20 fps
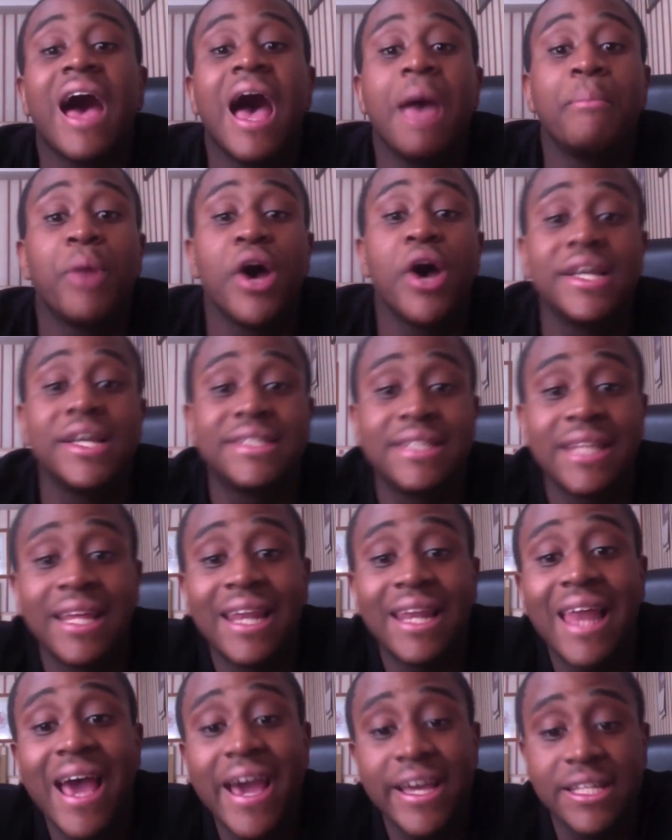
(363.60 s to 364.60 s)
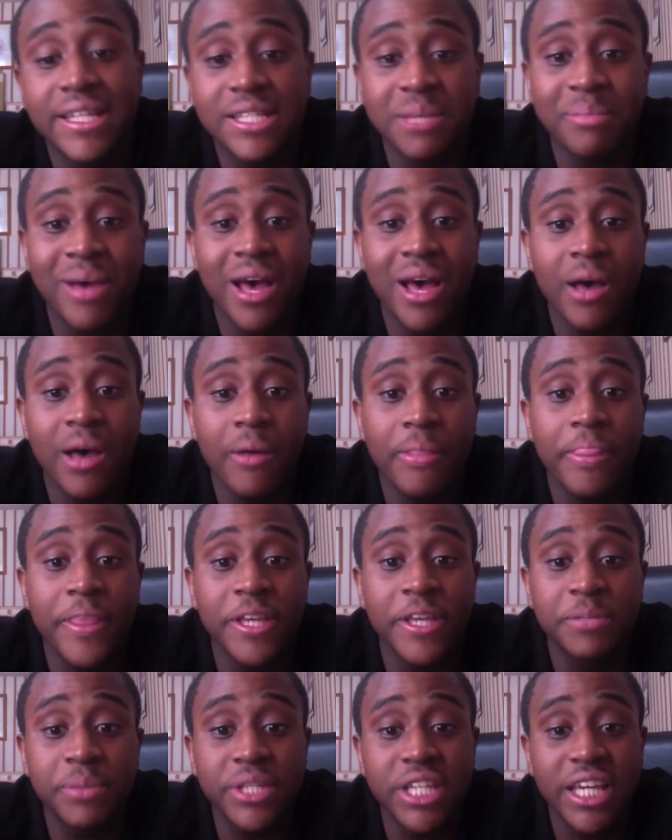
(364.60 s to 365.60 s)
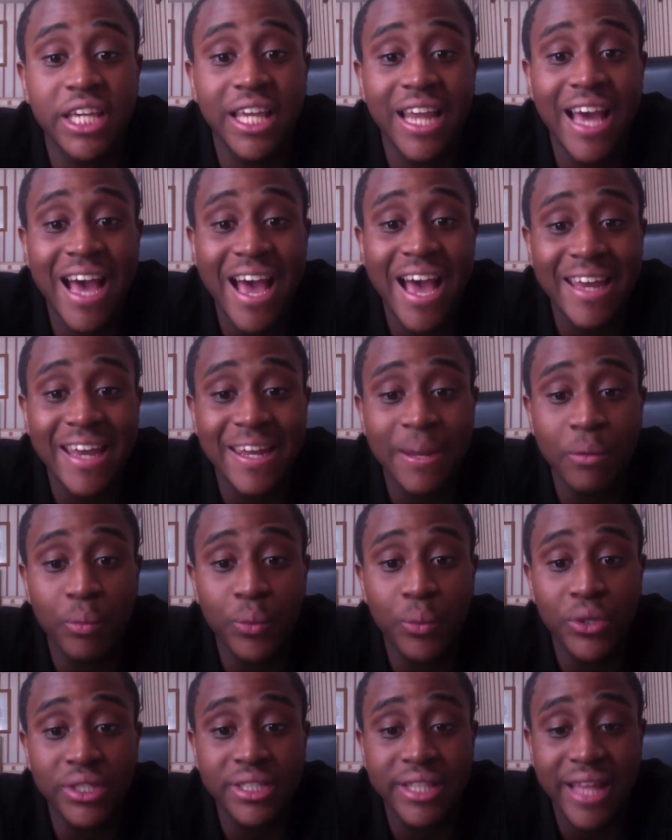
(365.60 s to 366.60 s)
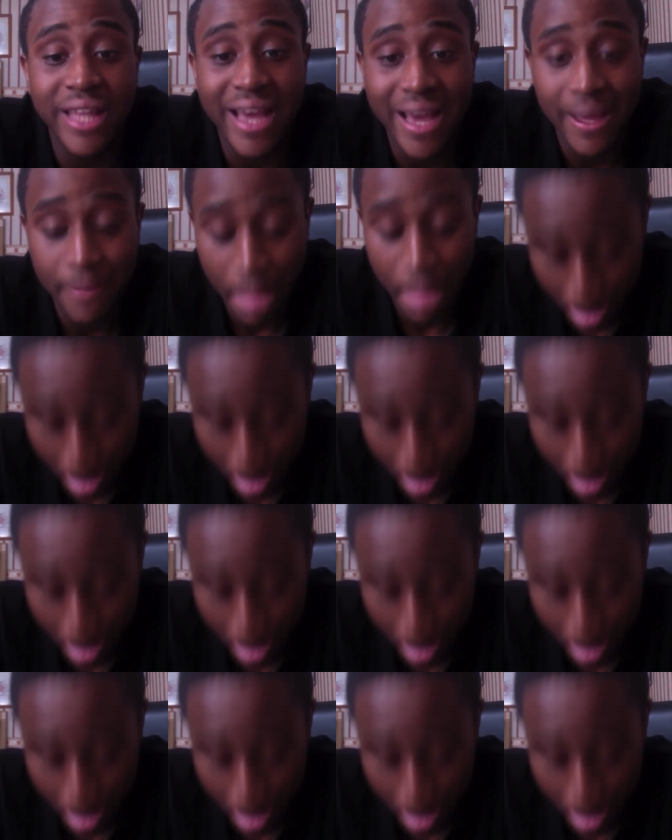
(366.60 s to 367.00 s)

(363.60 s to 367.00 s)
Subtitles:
personally liked about this particular Ident was that